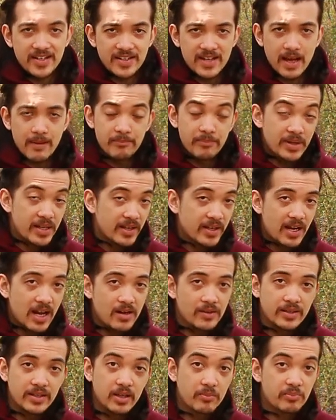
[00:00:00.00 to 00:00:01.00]
is that being
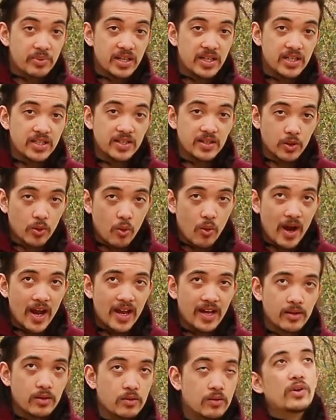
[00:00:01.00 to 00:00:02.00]
out in the peace and
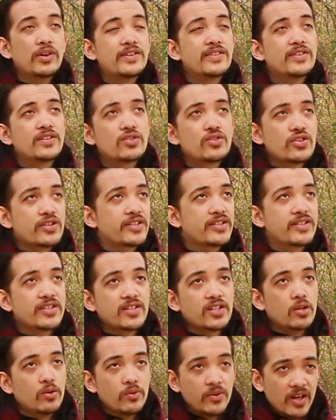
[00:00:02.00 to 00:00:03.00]
quiet was just
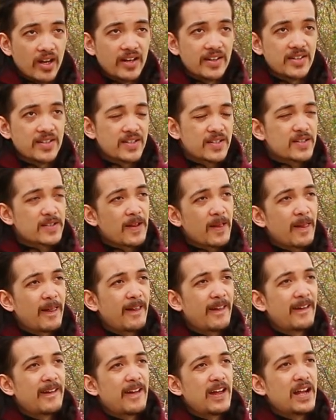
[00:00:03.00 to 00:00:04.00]
so nice.
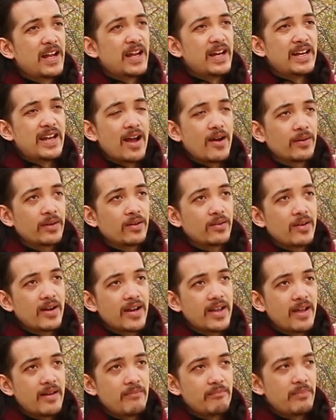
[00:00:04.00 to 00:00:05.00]
Now here
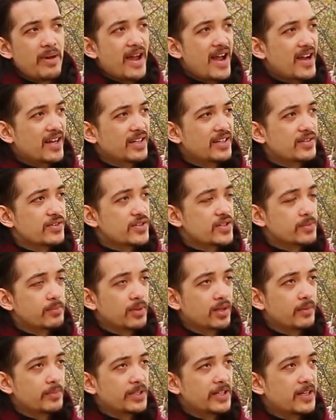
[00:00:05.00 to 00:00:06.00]
I am back in
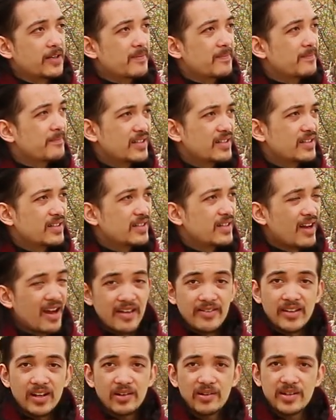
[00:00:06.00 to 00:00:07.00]
suburbia,
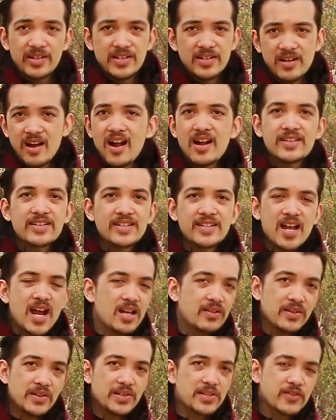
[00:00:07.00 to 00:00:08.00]
and there is not
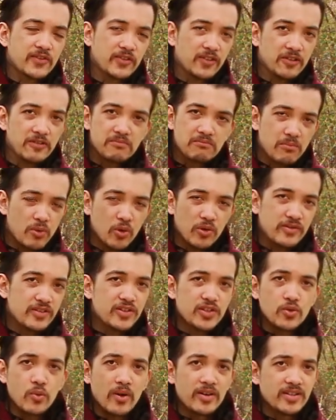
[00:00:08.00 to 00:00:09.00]
silence for more
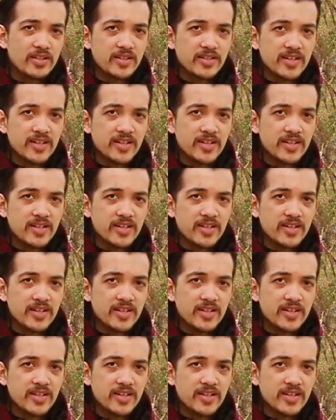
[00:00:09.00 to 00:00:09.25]
than 20